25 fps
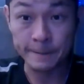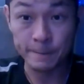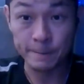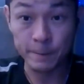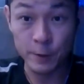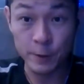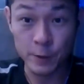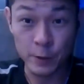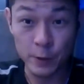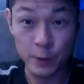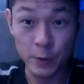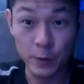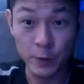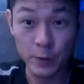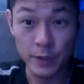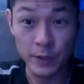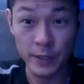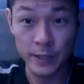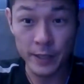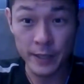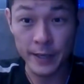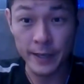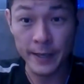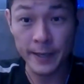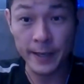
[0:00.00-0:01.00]
So
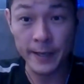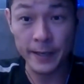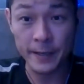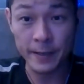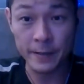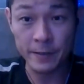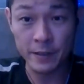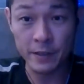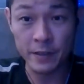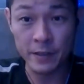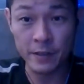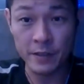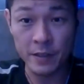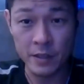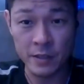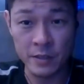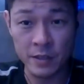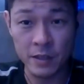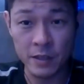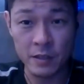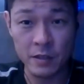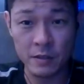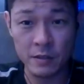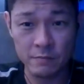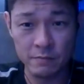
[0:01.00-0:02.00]
yeah, is
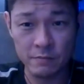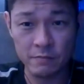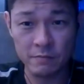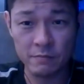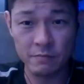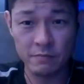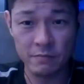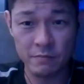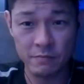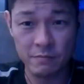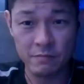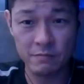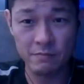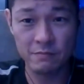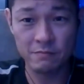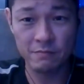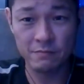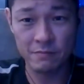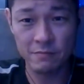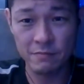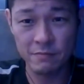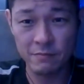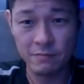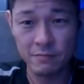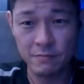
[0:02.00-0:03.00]
it
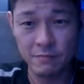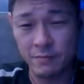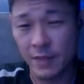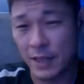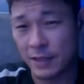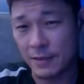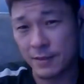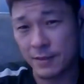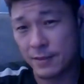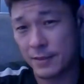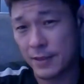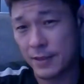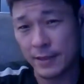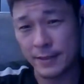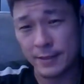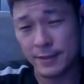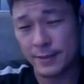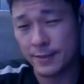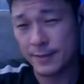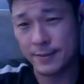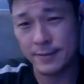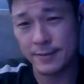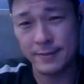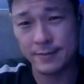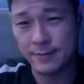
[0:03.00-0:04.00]
that's
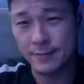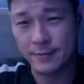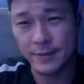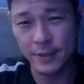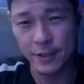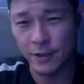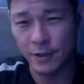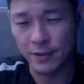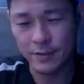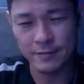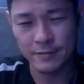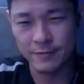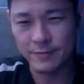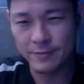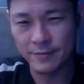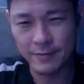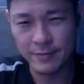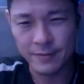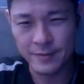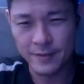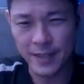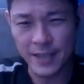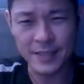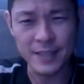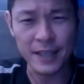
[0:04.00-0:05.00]
you know,
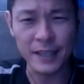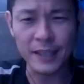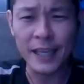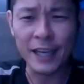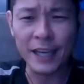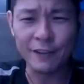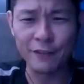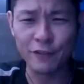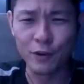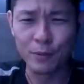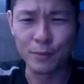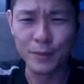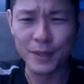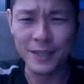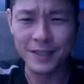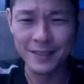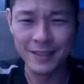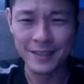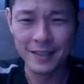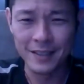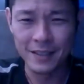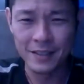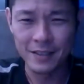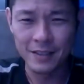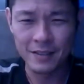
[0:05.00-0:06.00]
that's the kick for me.
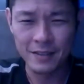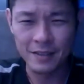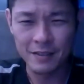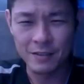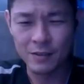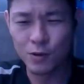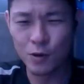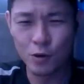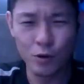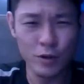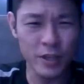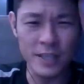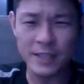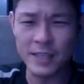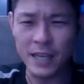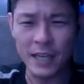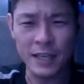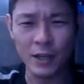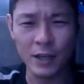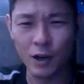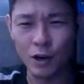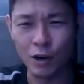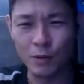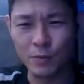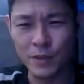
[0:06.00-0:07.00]
Who needs
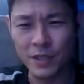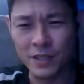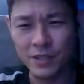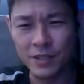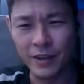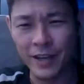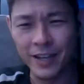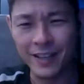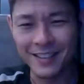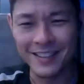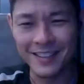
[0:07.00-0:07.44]
other hobbies, right?